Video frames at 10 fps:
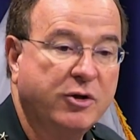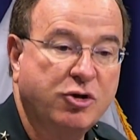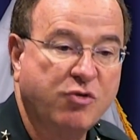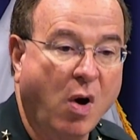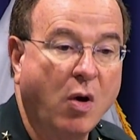
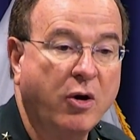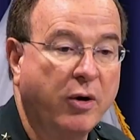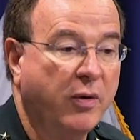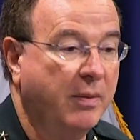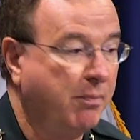
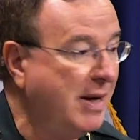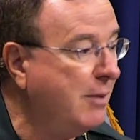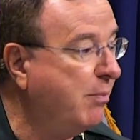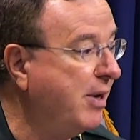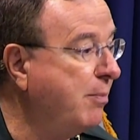stronger and beating
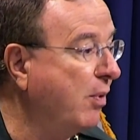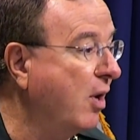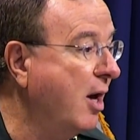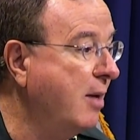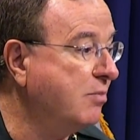people up and